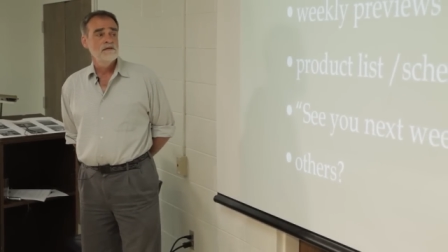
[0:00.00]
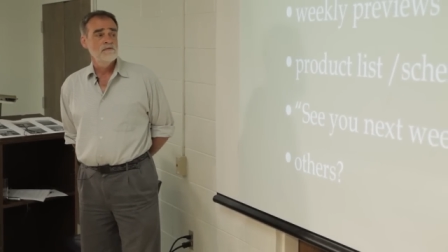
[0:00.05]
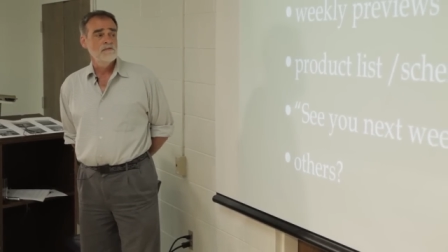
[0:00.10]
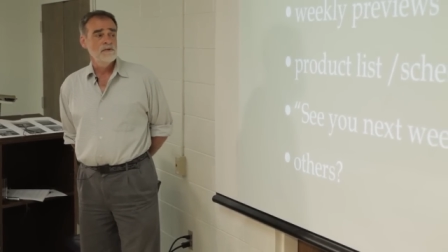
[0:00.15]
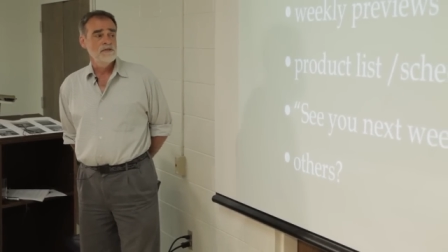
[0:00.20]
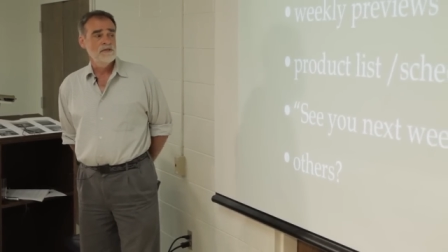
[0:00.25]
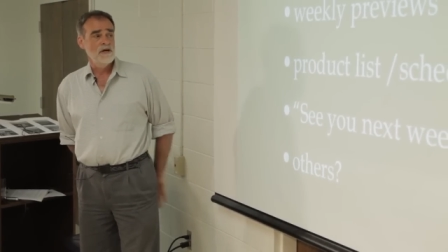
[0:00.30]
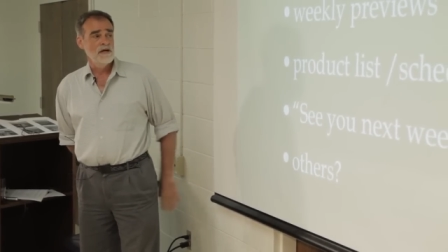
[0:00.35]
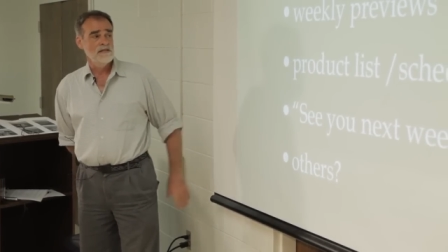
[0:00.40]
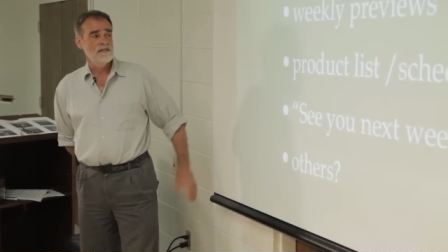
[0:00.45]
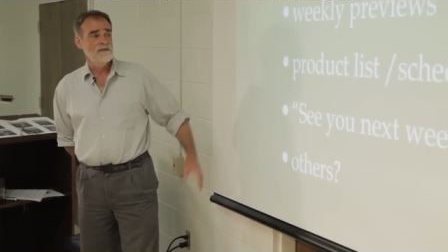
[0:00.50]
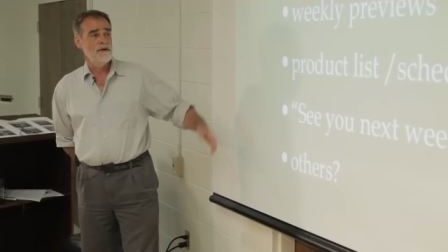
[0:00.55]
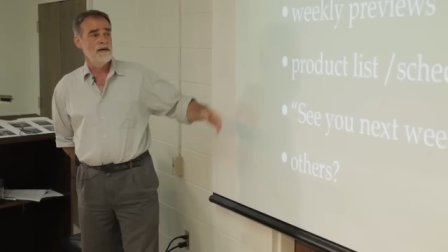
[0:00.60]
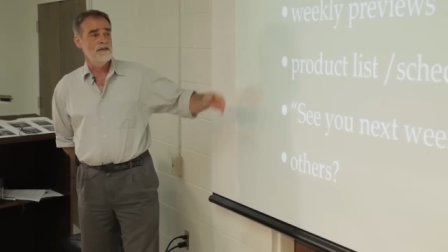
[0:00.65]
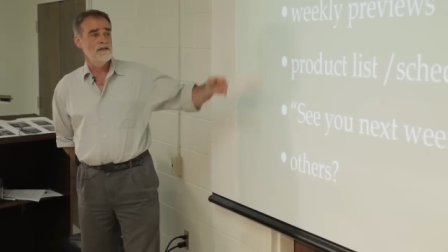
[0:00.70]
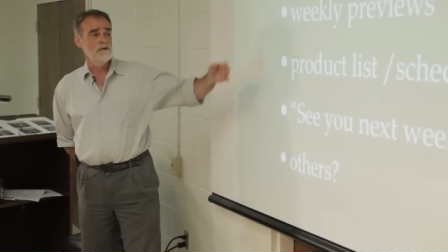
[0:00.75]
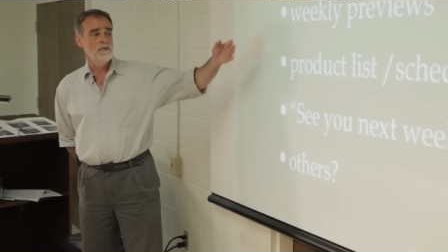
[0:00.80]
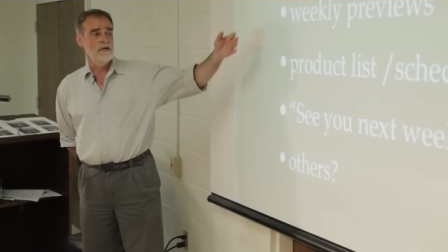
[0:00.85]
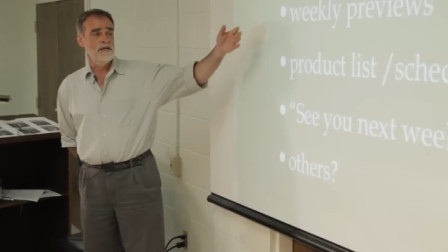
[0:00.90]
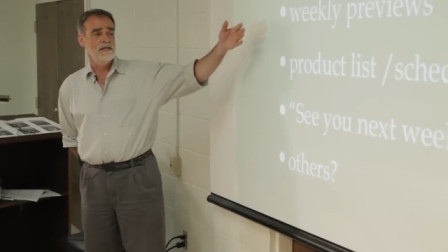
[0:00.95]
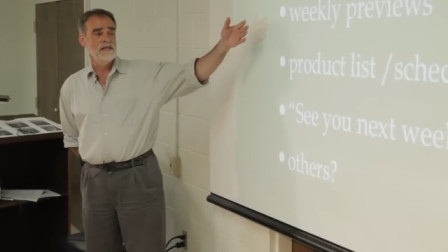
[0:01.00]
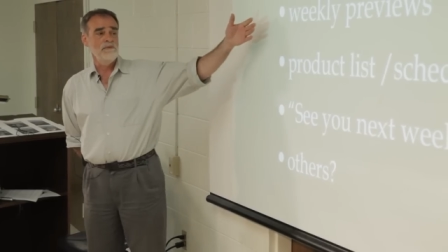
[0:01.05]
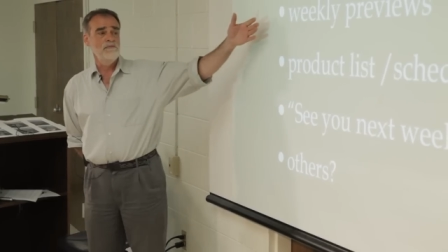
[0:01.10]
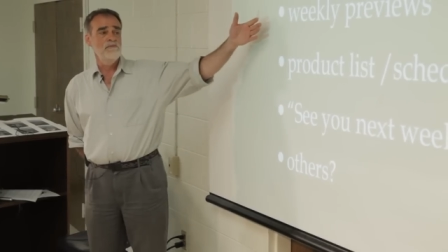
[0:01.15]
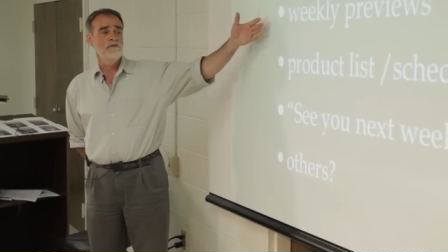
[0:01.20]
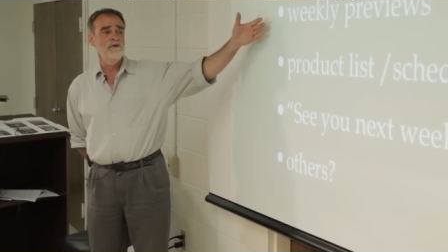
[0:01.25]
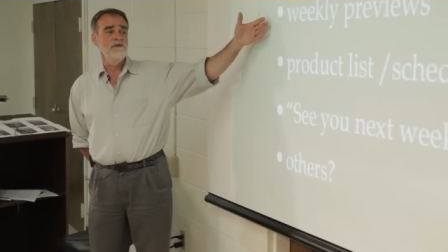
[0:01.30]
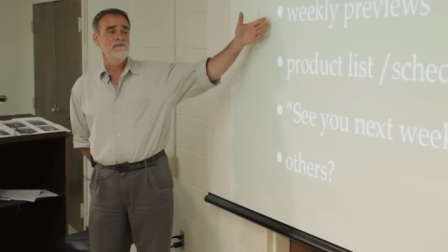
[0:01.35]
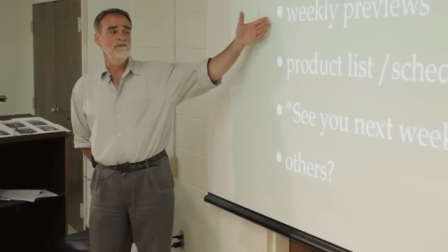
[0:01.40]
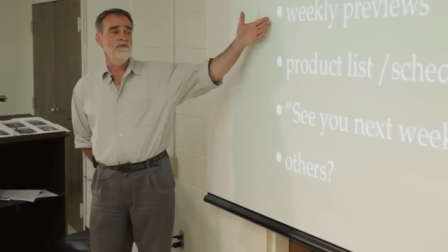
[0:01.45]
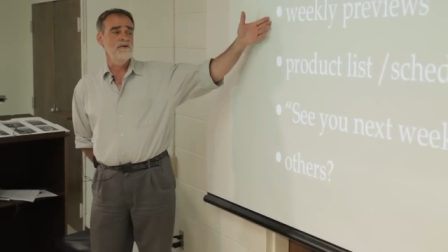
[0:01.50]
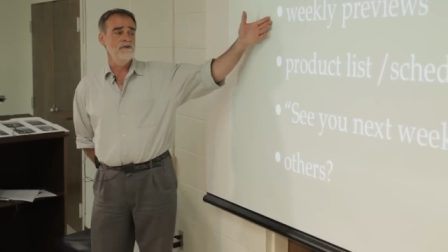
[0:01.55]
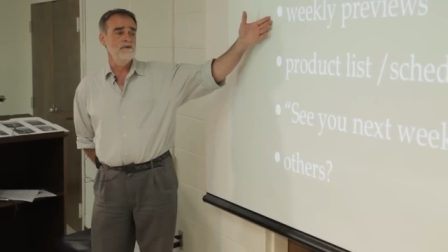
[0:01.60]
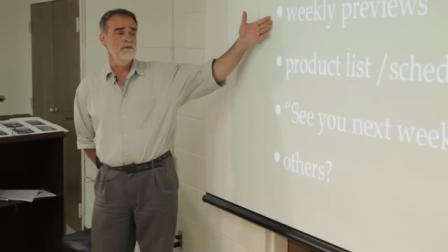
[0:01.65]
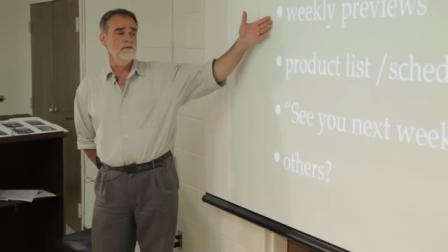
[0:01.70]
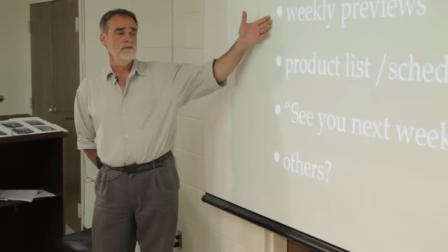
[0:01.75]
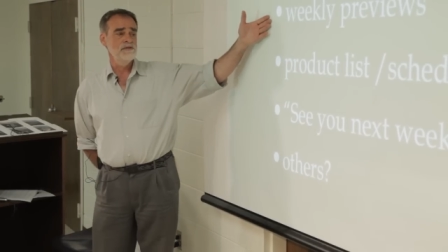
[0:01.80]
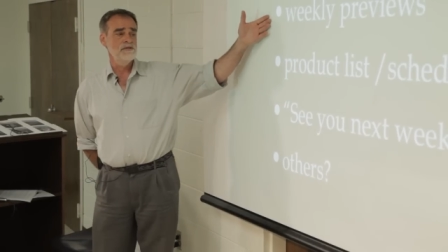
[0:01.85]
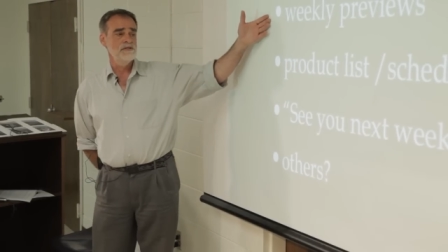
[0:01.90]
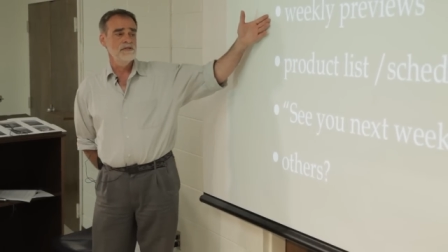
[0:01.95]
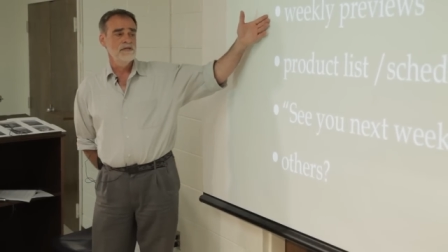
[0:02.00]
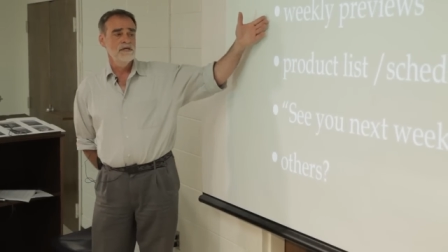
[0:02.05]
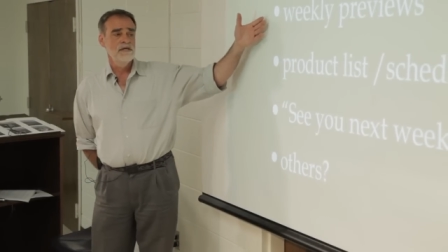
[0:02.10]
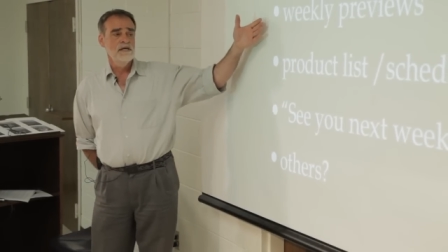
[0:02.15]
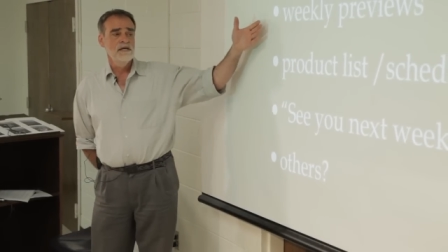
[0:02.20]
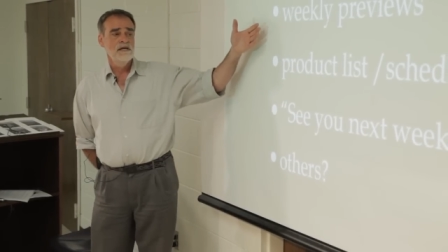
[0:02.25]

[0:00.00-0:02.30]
we talked about the weekly previews,